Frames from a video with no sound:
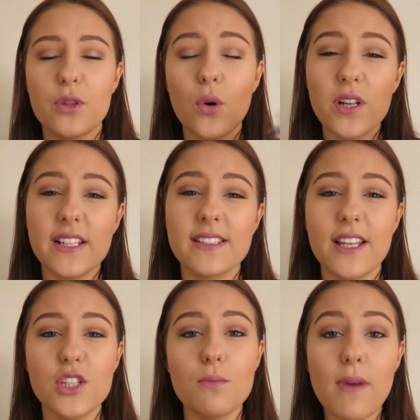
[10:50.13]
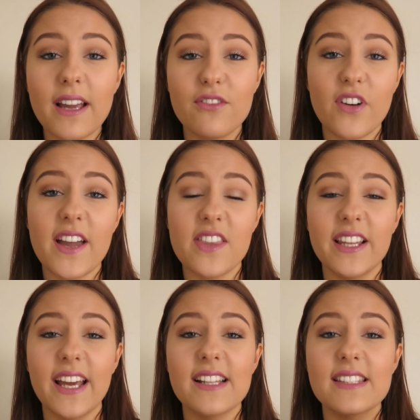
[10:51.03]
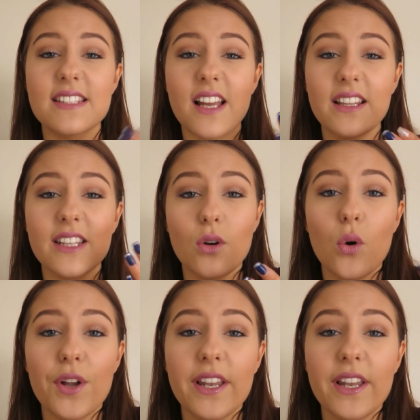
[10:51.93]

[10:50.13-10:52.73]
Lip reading: With oily skin, you might find that it gets slightly